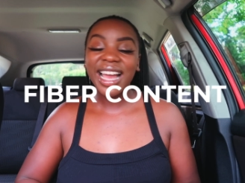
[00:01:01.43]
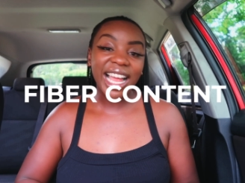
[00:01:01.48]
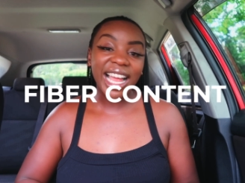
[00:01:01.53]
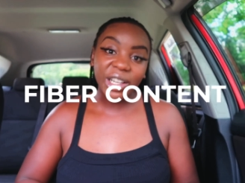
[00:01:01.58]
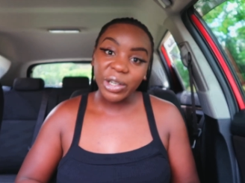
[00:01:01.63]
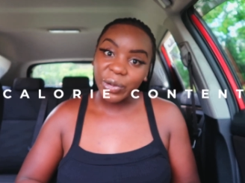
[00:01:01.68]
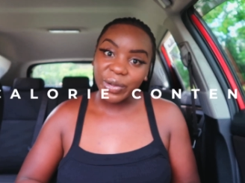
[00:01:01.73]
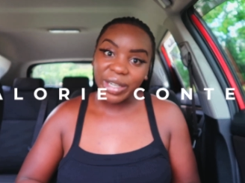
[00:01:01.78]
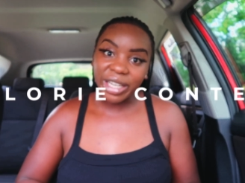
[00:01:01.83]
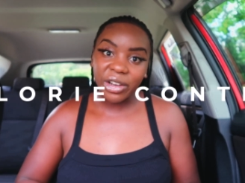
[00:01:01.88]

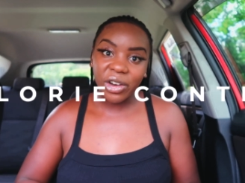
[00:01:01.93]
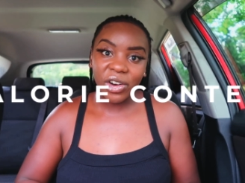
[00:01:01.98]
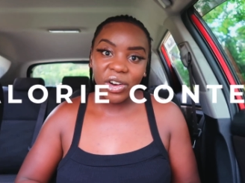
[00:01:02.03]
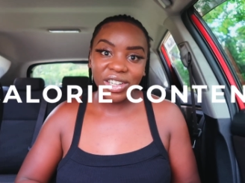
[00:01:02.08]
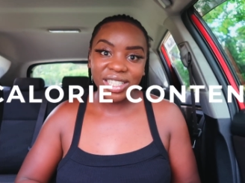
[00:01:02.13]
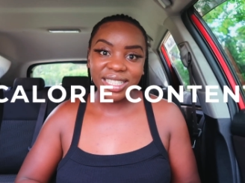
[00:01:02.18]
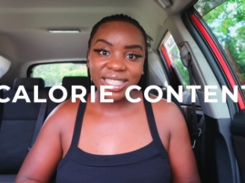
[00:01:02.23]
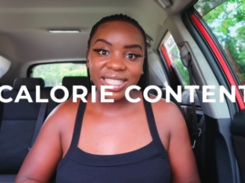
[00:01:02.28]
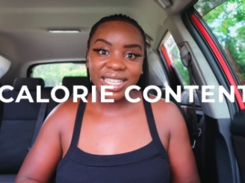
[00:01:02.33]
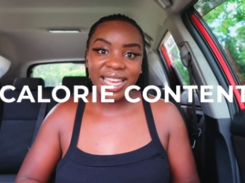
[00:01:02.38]
calorie
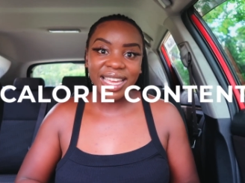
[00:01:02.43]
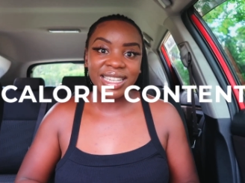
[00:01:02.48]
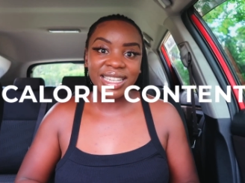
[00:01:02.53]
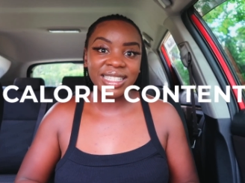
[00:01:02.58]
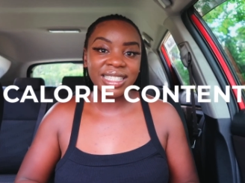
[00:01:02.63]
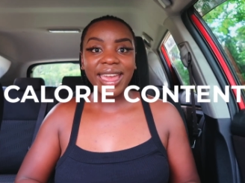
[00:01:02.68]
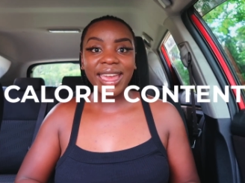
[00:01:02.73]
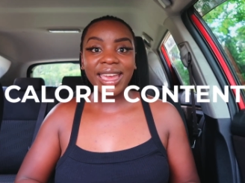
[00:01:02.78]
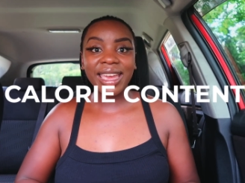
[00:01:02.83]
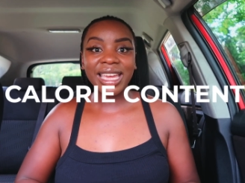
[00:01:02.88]

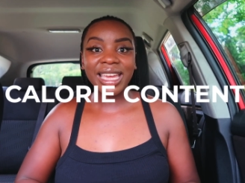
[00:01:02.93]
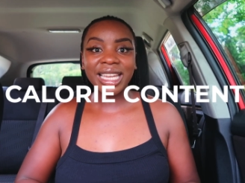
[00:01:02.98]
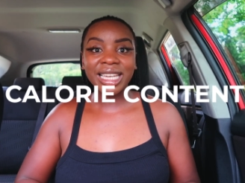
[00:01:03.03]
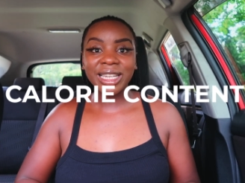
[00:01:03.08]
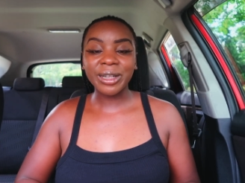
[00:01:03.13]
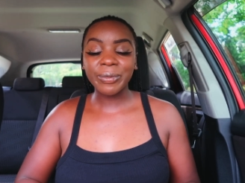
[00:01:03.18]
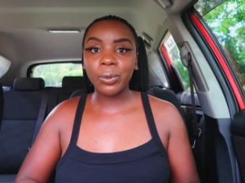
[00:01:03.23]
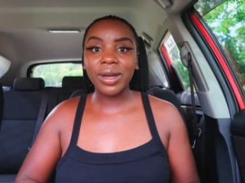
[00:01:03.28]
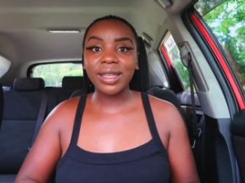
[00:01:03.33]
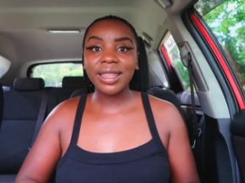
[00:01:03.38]
content and
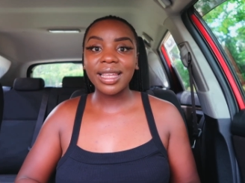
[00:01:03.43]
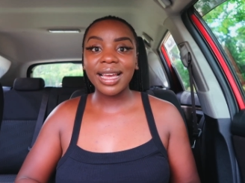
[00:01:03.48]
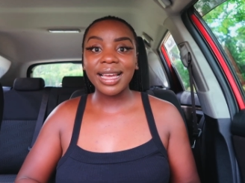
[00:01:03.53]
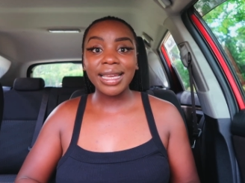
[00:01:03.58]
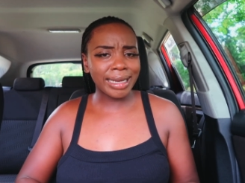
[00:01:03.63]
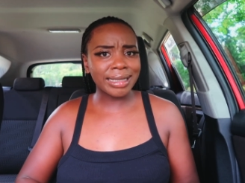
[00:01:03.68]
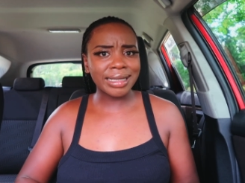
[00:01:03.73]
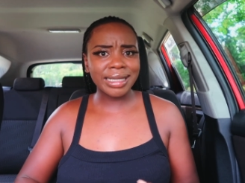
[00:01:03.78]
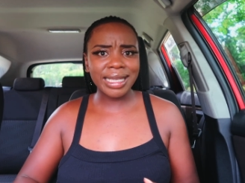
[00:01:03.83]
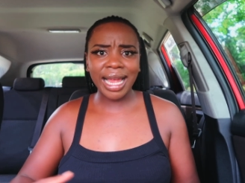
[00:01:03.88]
whether
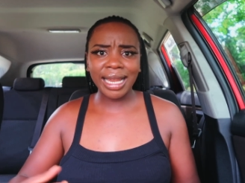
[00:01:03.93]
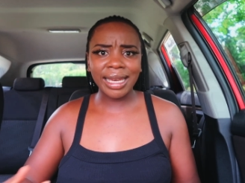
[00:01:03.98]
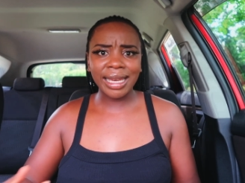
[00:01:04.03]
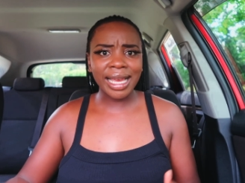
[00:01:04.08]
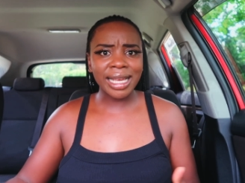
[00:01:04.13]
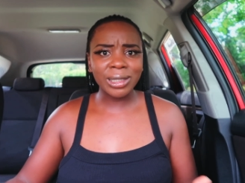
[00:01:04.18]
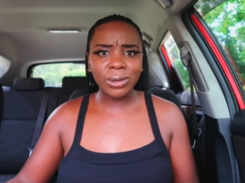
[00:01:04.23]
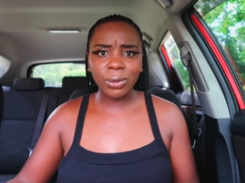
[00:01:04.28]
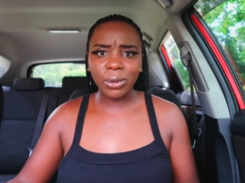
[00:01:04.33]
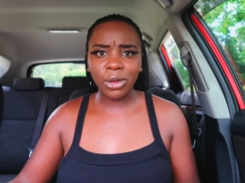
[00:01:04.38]
it
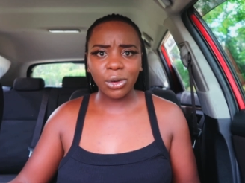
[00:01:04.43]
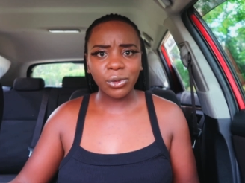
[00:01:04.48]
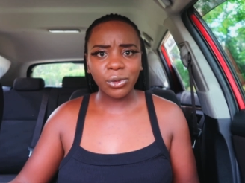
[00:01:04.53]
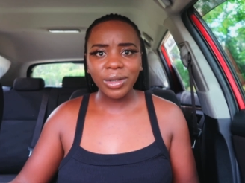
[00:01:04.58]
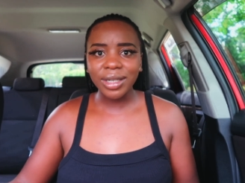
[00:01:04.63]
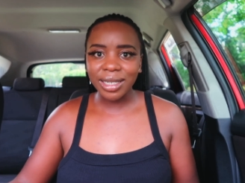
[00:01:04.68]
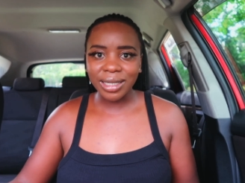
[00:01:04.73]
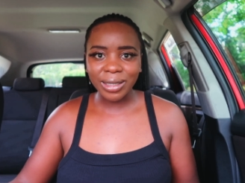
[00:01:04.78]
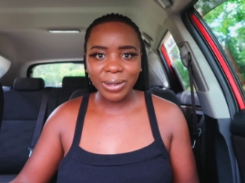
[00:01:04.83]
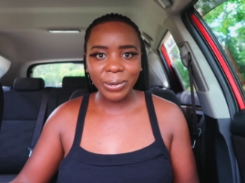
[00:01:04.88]
aligns with your
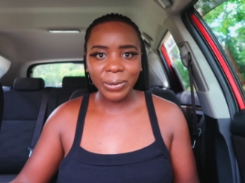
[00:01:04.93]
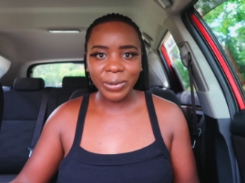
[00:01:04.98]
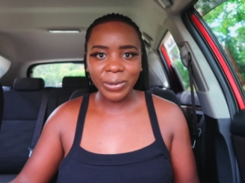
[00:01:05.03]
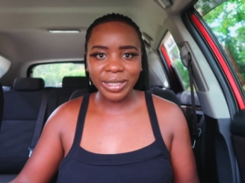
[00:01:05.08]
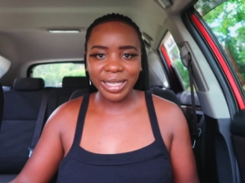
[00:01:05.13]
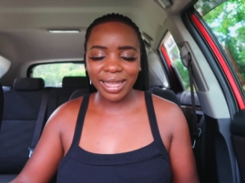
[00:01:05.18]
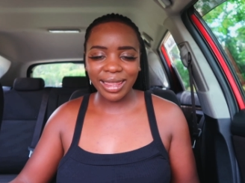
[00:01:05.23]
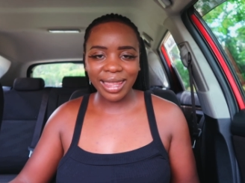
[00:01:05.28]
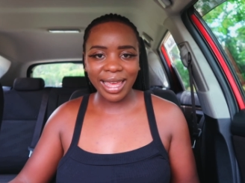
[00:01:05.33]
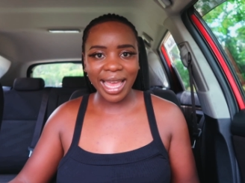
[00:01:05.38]
Goals schools
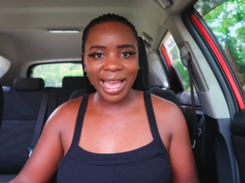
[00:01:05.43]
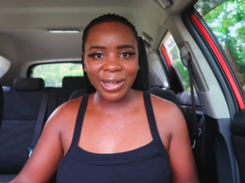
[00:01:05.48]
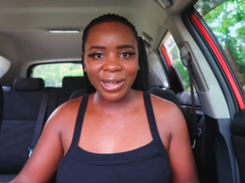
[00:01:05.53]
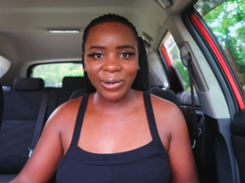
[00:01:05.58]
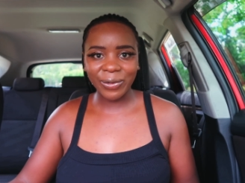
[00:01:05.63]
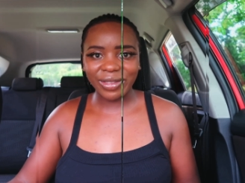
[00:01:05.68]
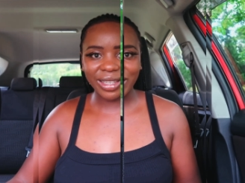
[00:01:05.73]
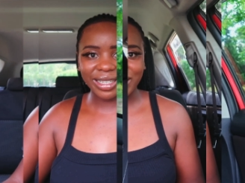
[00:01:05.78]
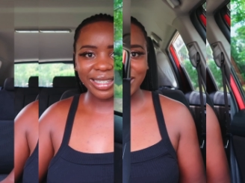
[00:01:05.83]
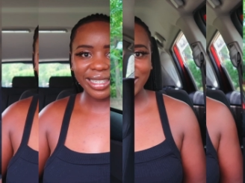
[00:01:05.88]
at the end of the